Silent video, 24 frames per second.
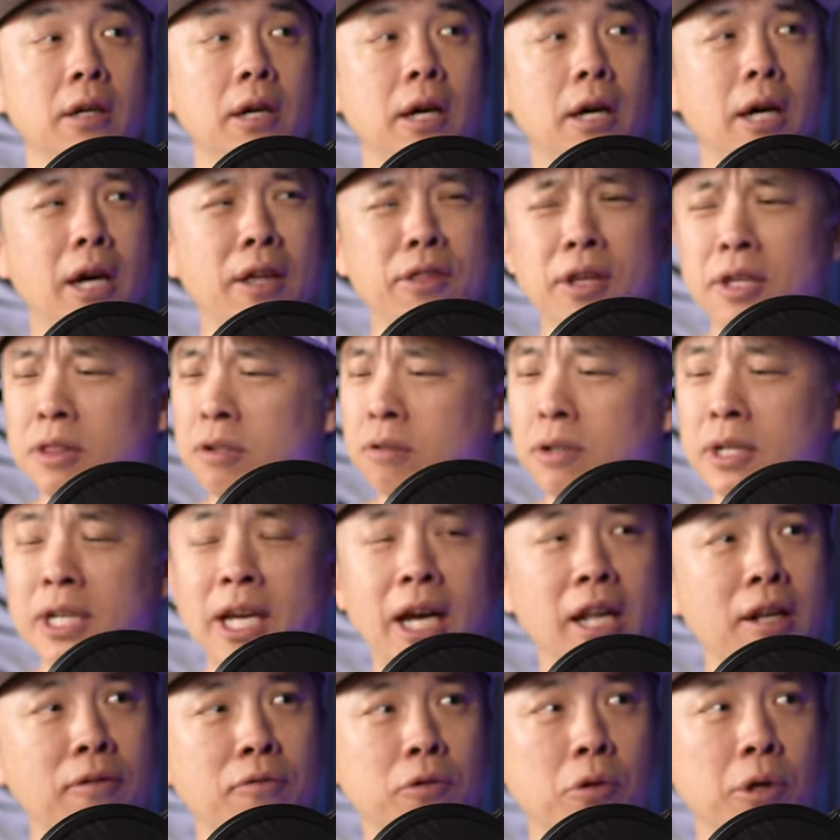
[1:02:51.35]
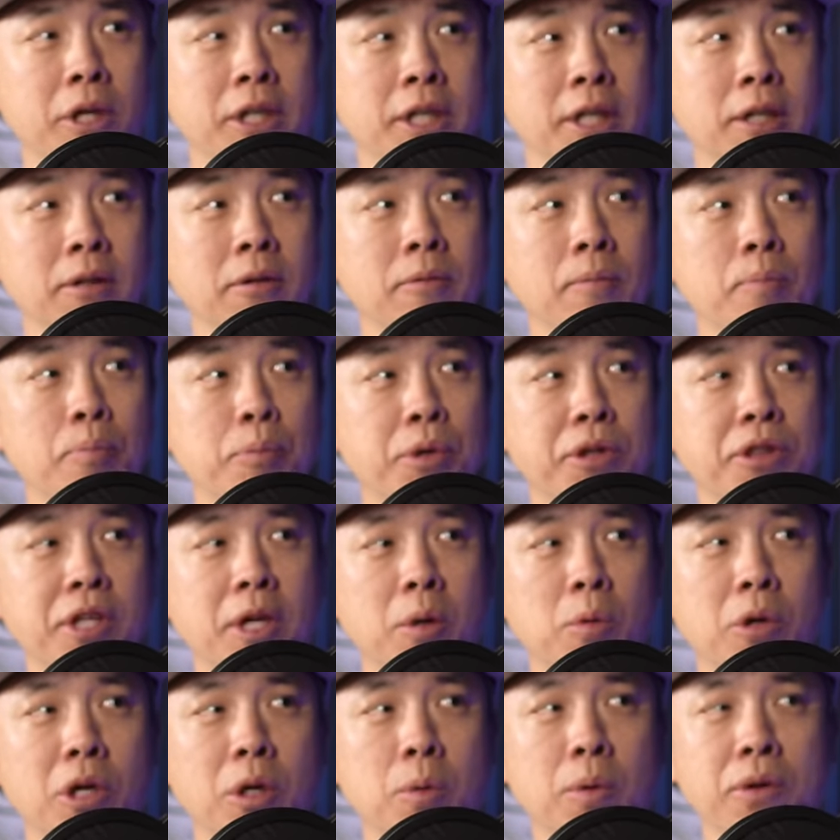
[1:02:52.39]
Uh, I think they're in California, mm-hmm. but
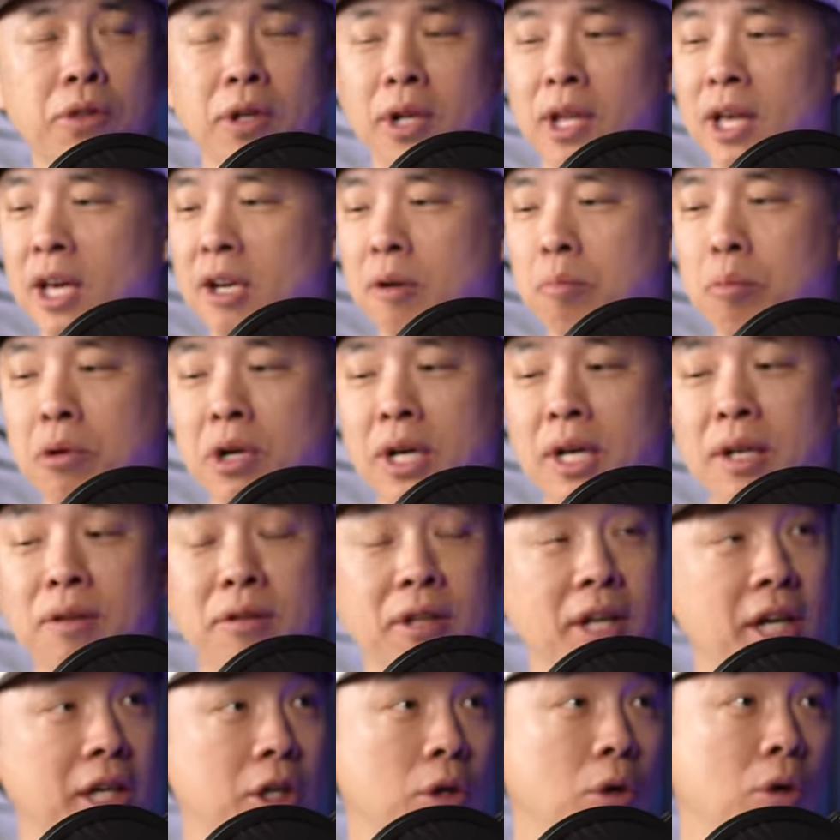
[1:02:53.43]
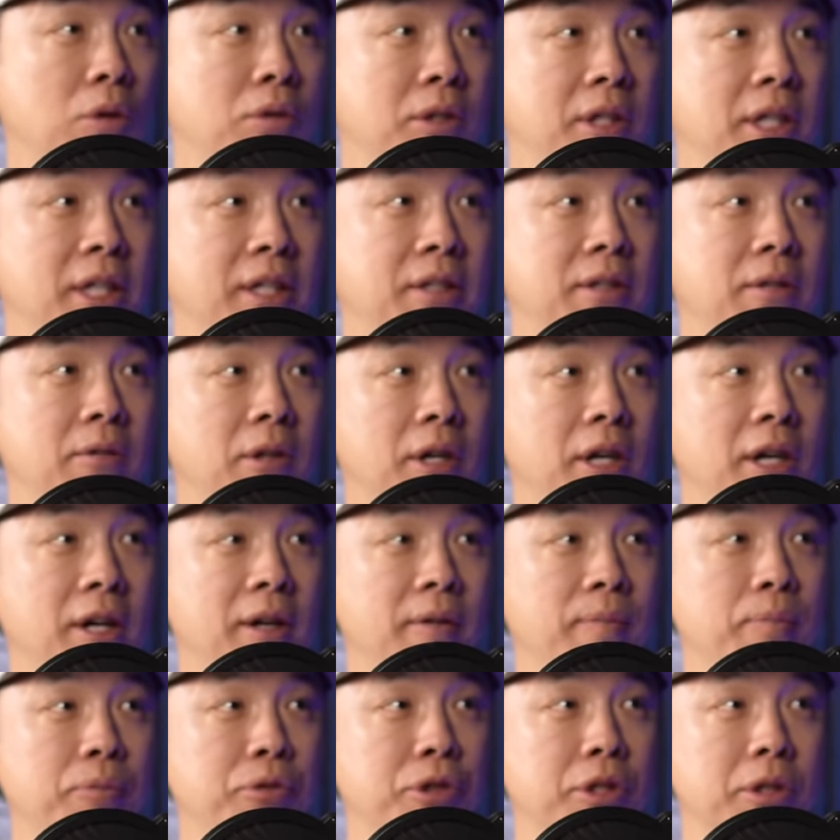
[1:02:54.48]
they work with a lot of brands like Oakley
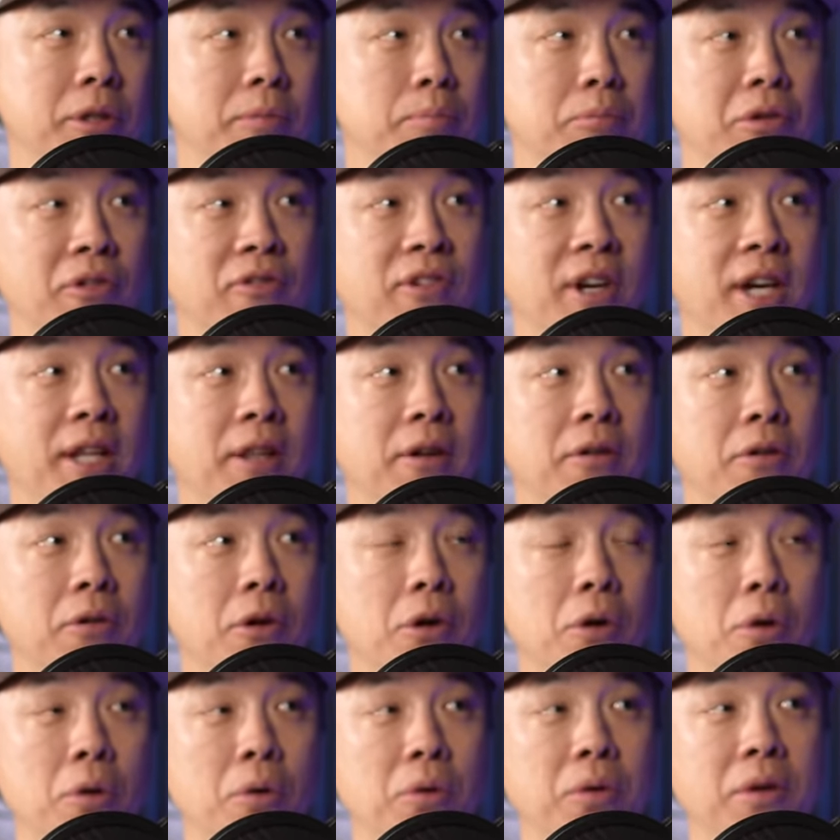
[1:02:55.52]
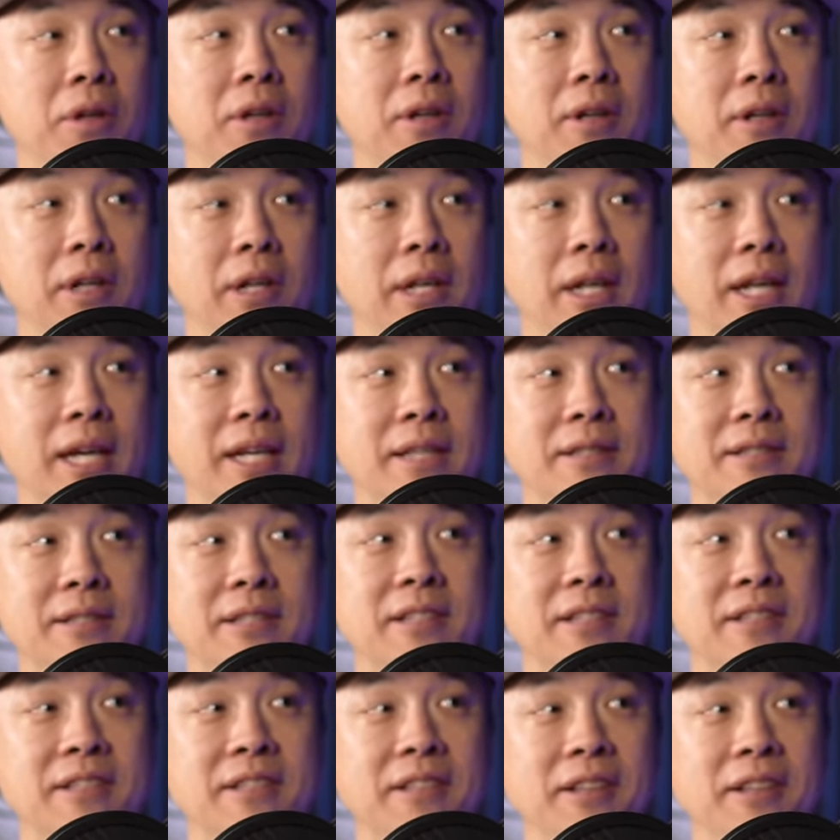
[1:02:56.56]
um, to provide their own
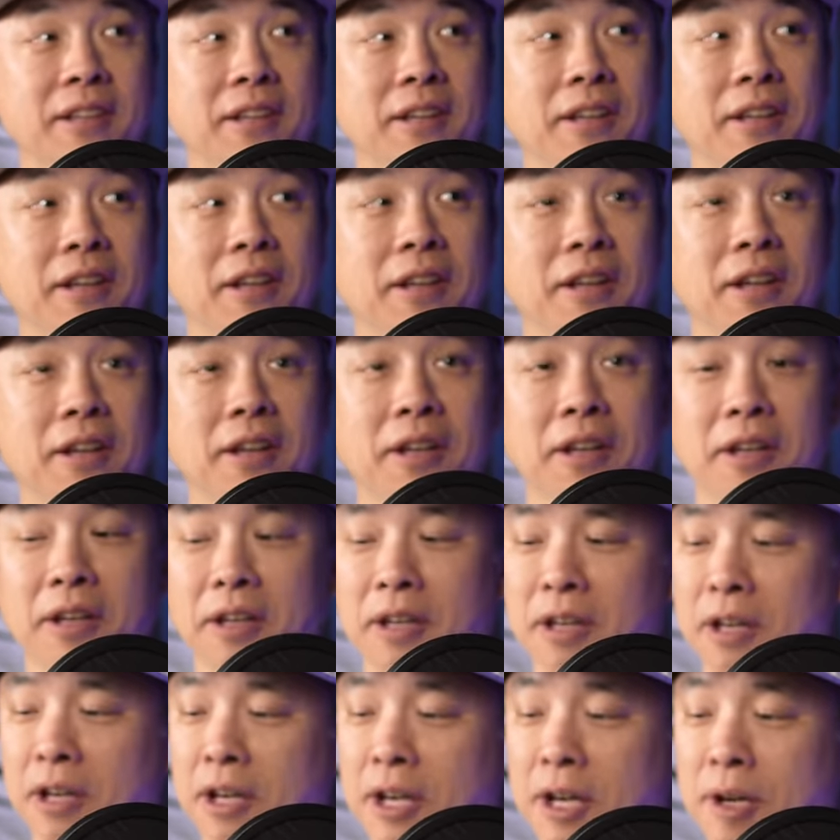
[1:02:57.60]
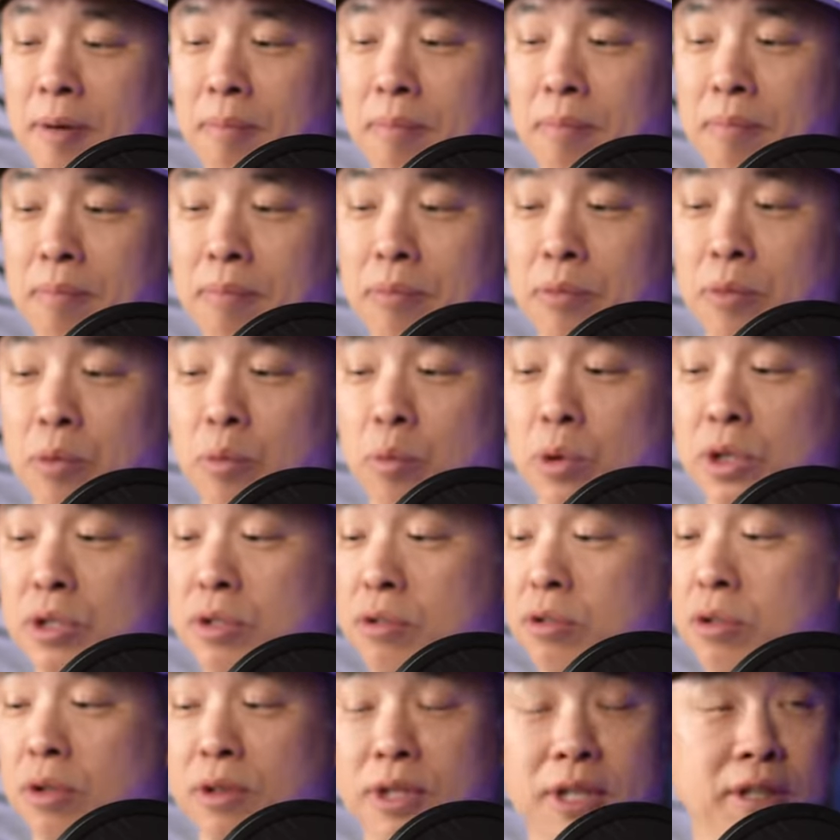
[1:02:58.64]
lenses. Right. Um, which
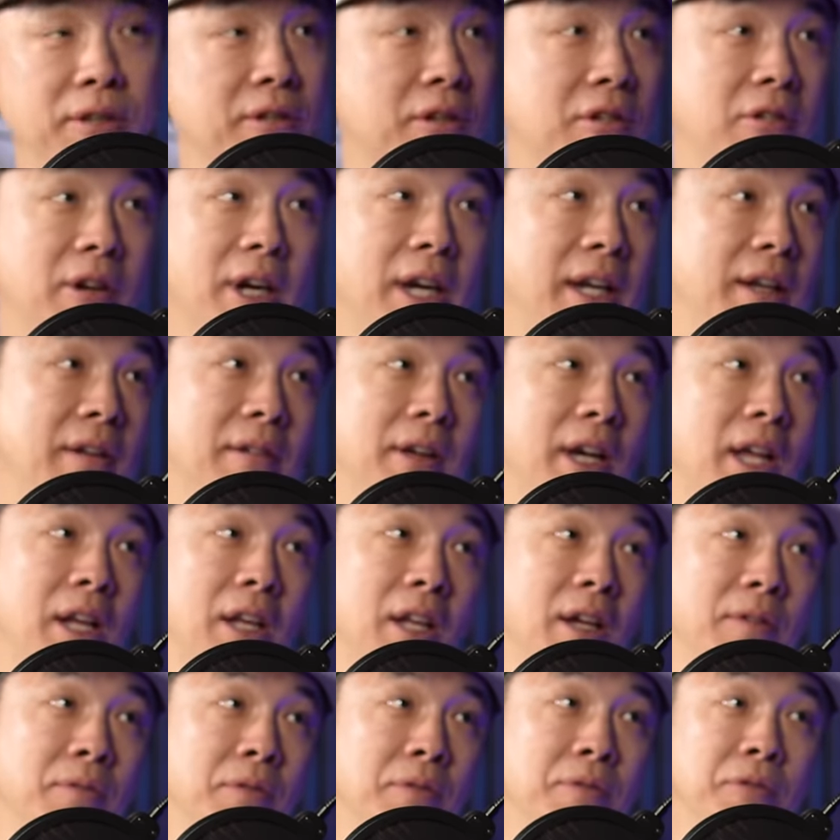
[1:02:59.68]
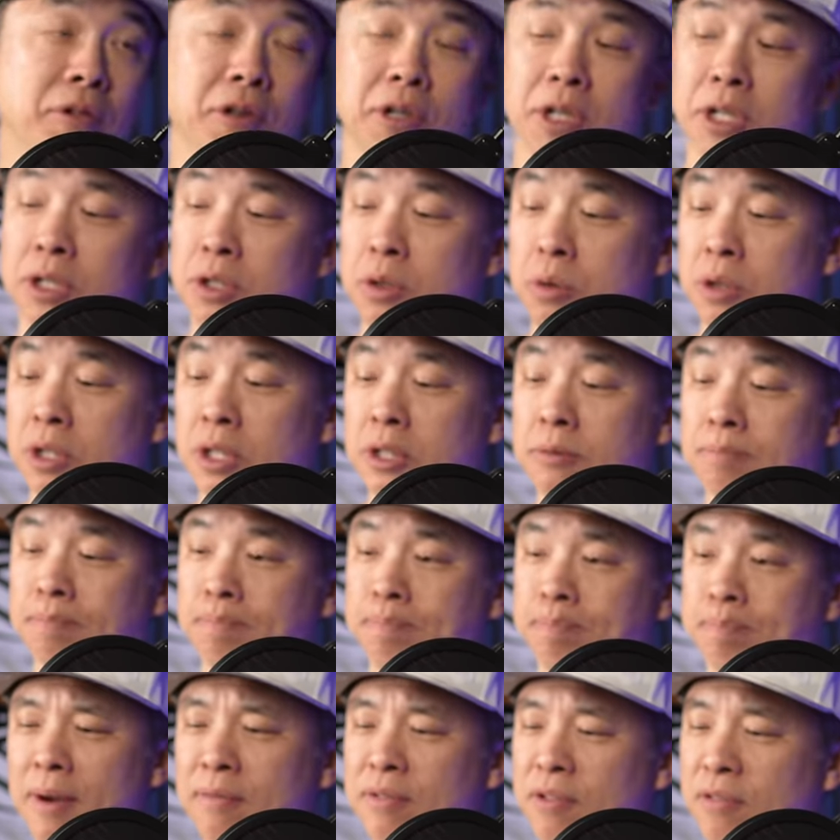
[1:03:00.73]
is cool. These are great. I love them for indoor.
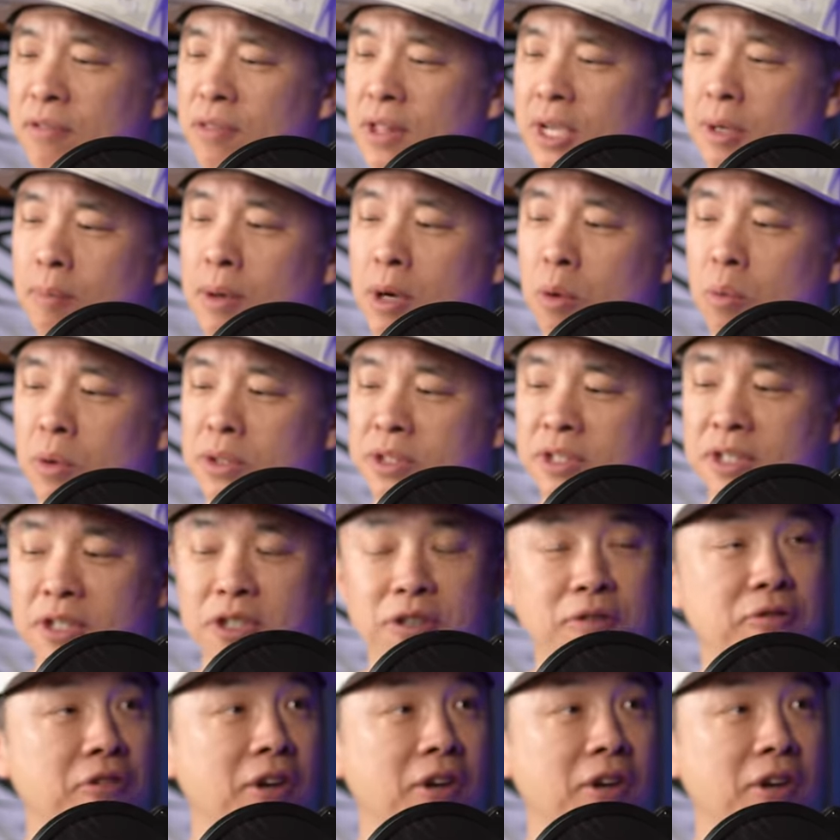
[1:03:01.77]
I have to think about what to do